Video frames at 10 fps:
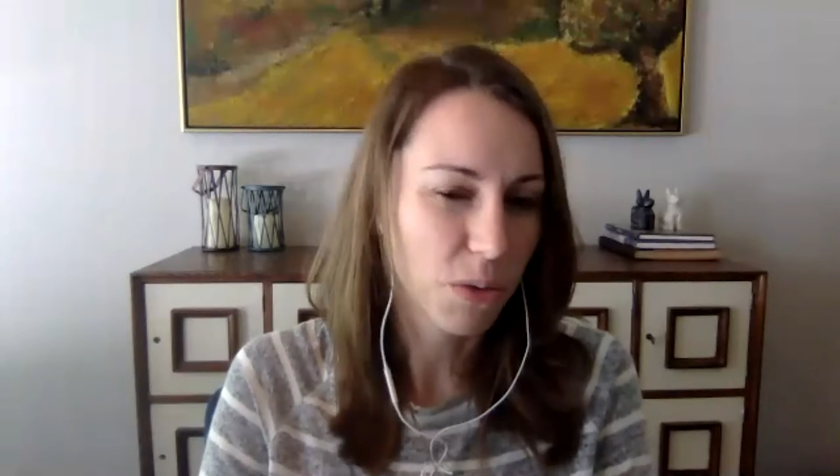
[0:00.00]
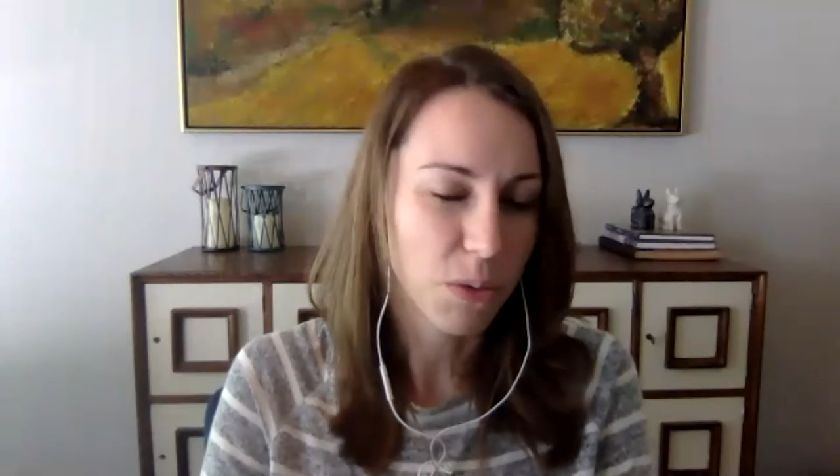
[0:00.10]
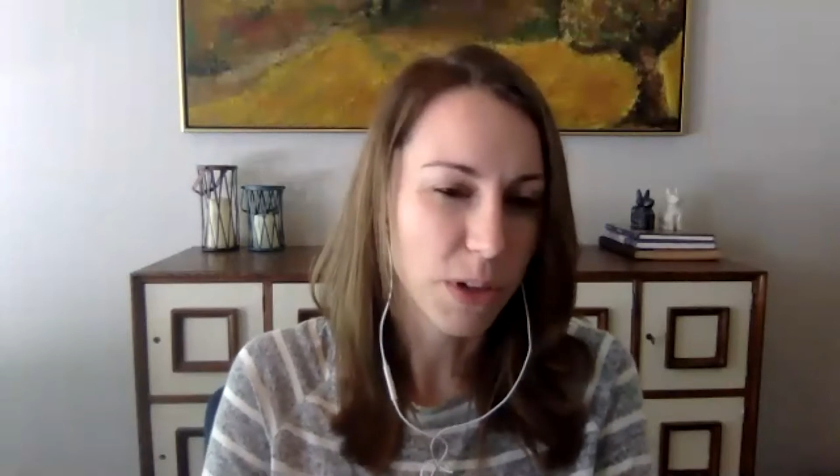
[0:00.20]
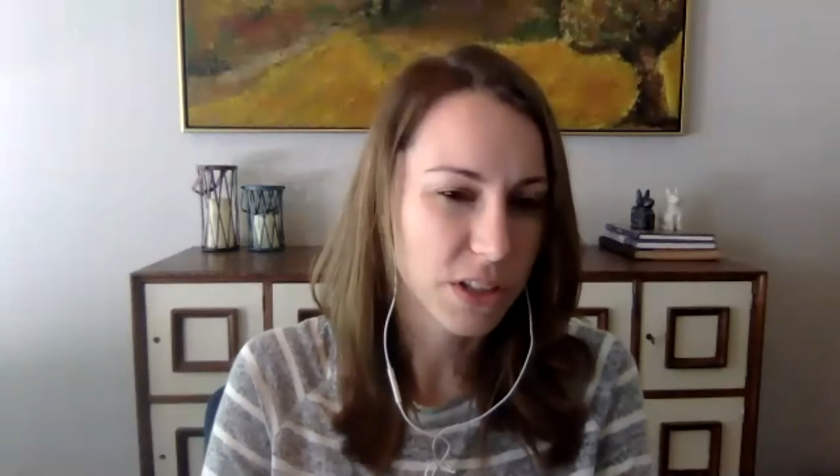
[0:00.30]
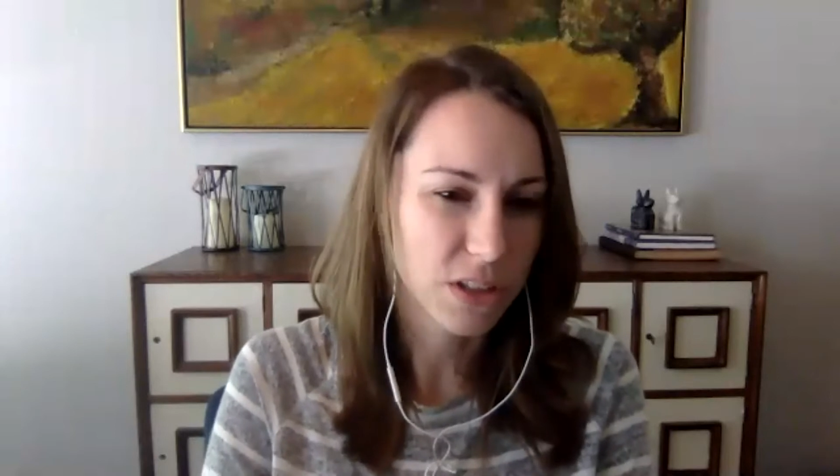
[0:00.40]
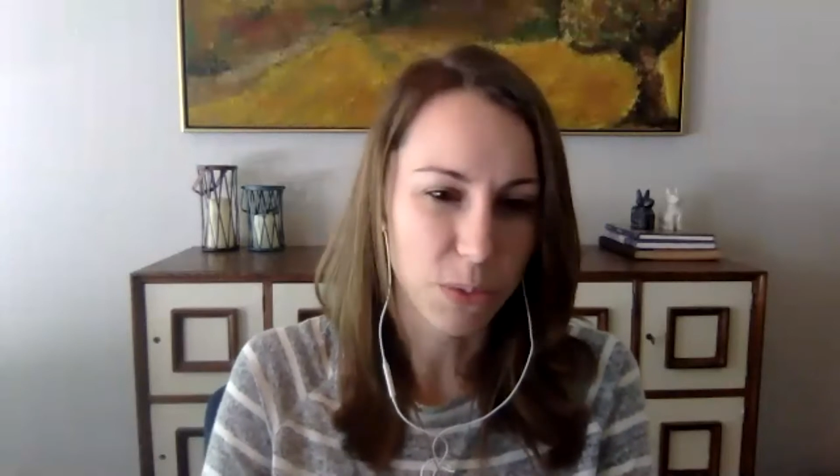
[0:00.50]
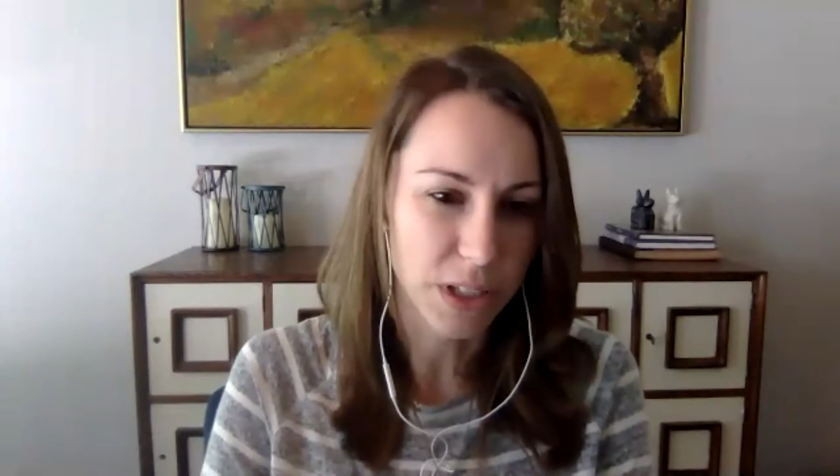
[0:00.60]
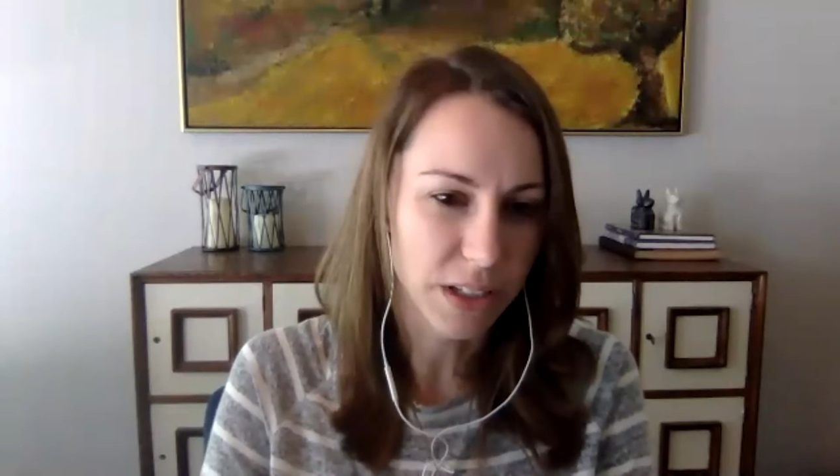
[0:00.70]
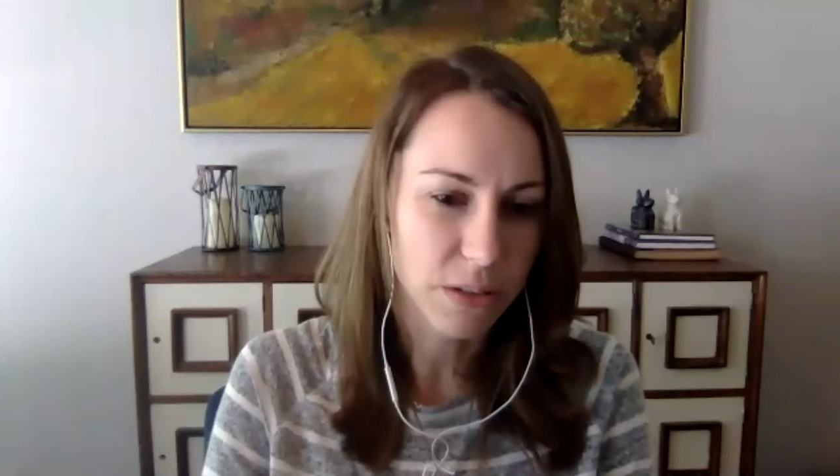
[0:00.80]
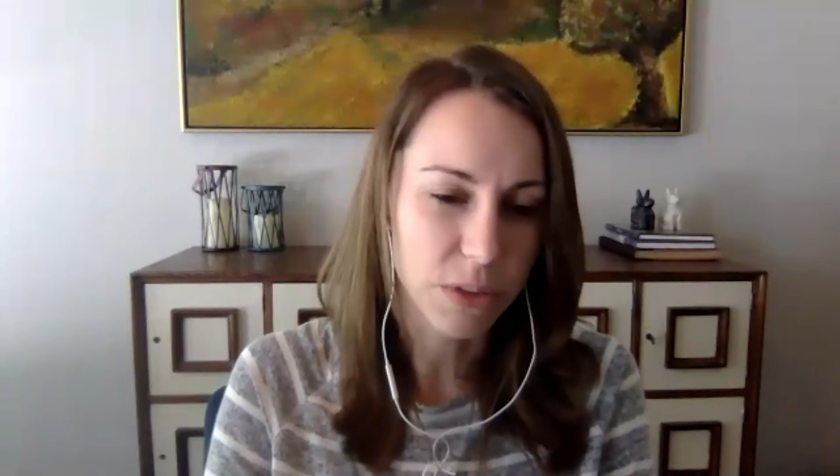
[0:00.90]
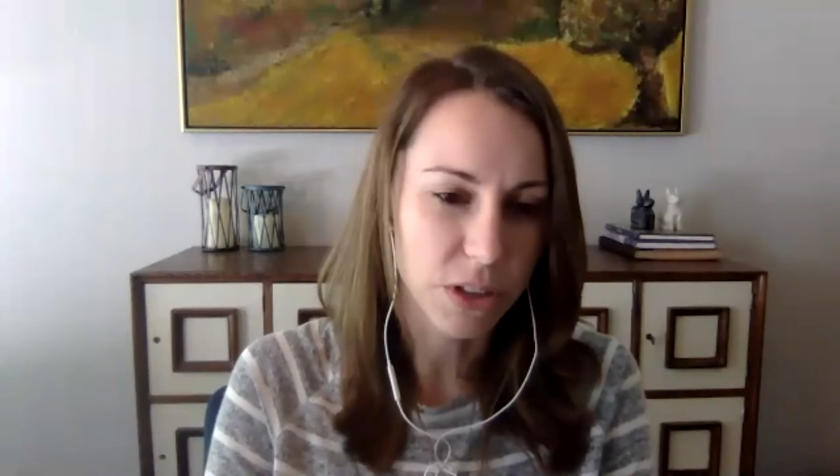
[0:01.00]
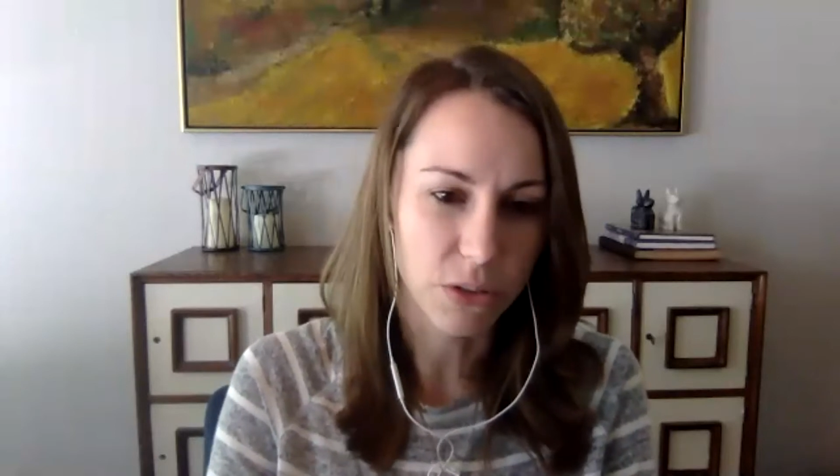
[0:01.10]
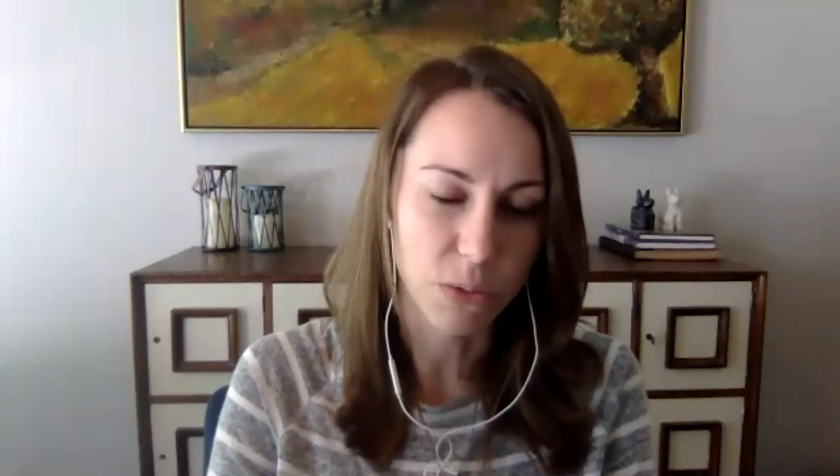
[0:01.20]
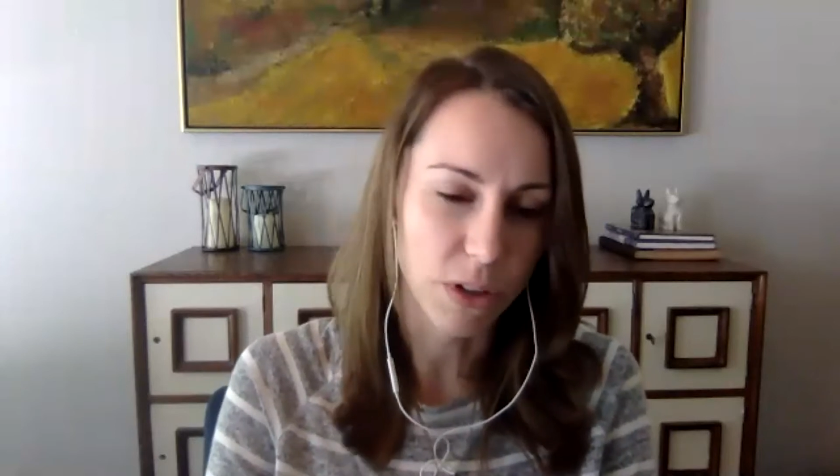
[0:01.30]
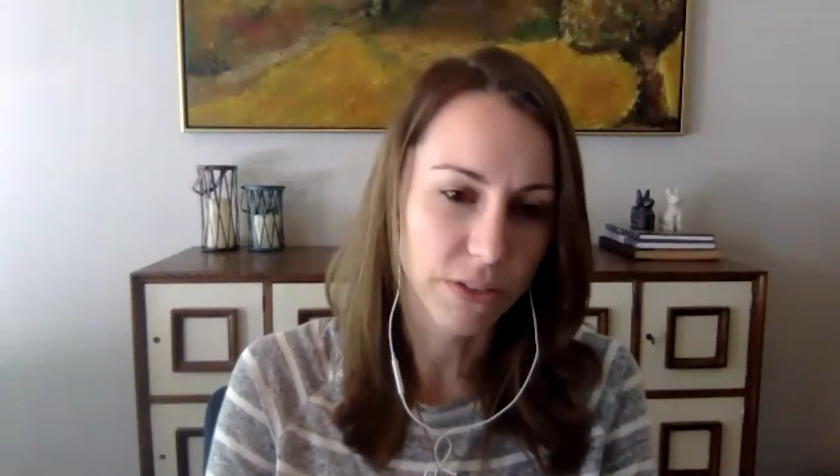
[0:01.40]
once a week, we
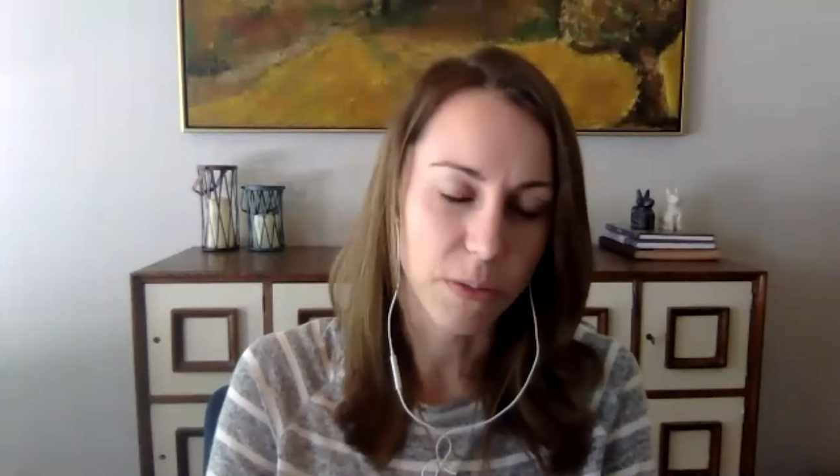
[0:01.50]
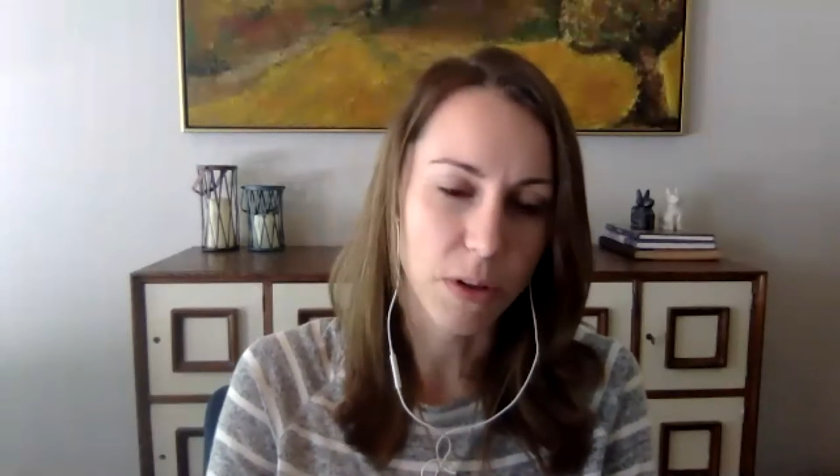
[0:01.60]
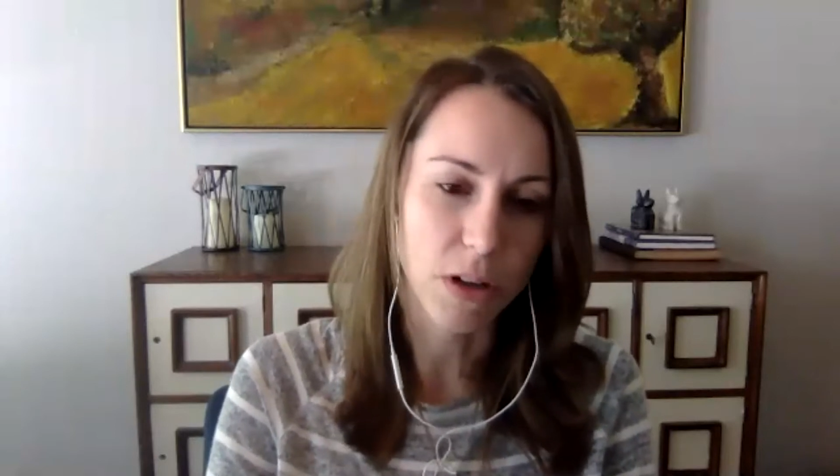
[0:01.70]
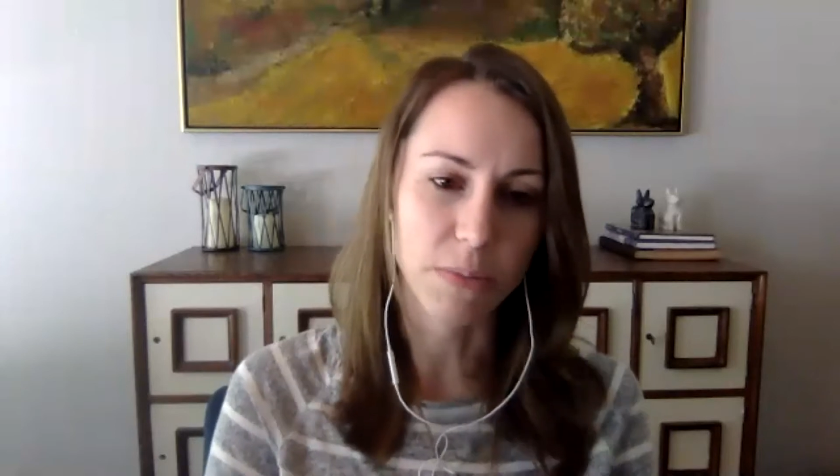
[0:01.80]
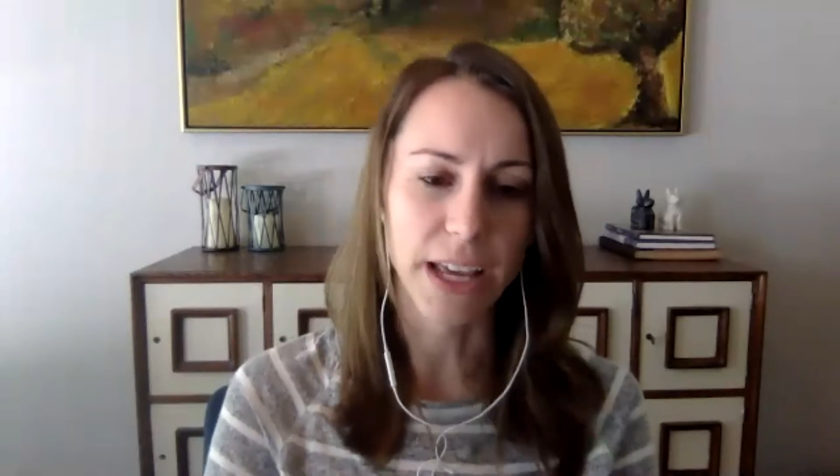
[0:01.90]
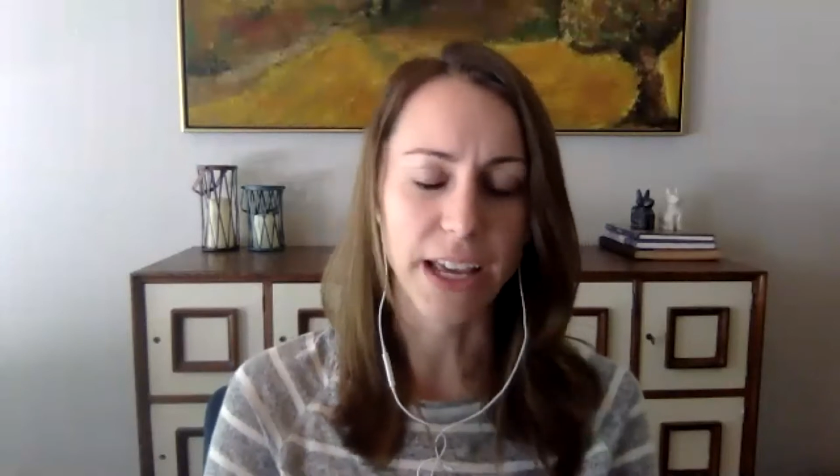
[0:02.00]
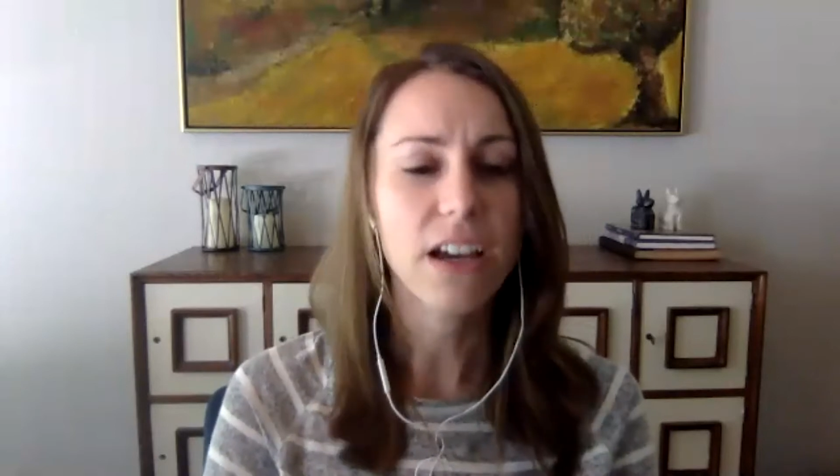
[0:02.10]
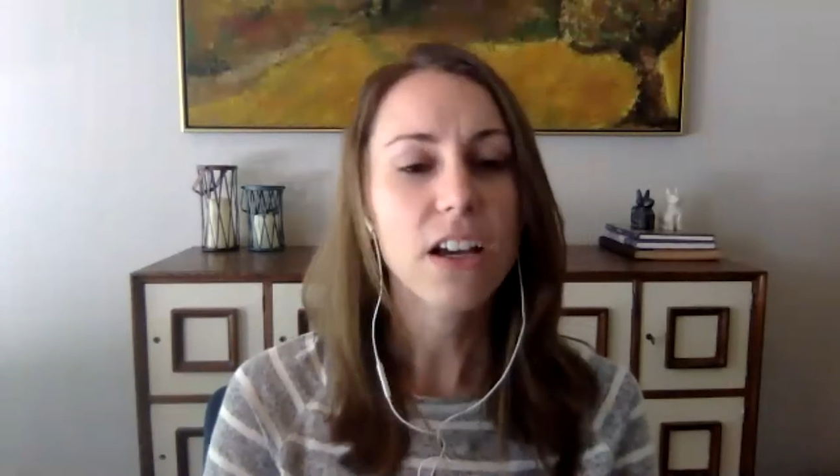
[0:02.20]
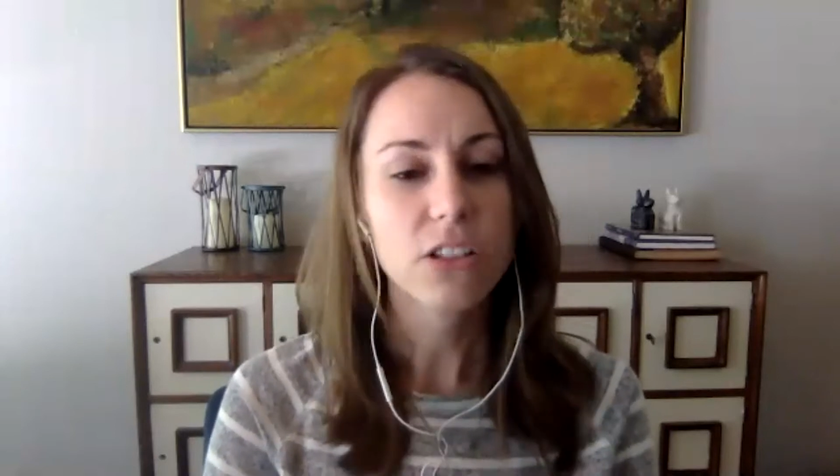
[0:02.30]
do work from home day.